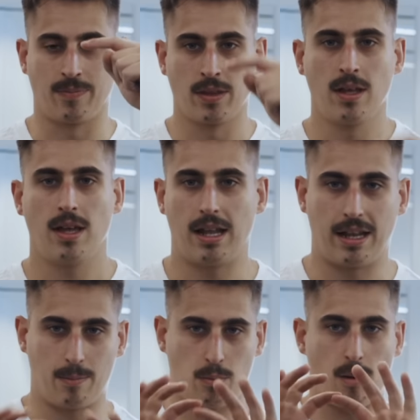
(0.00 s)
And
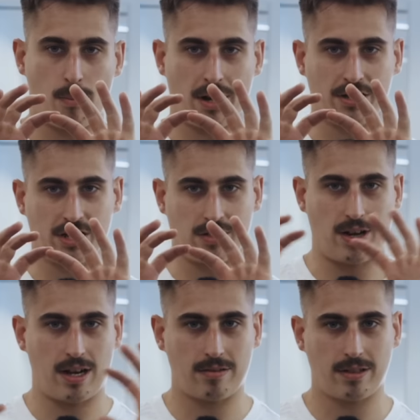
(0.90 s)
then what branches
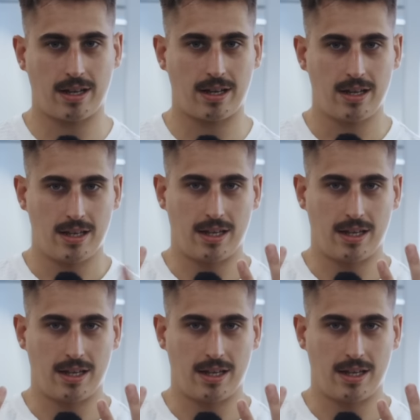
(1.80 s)
around that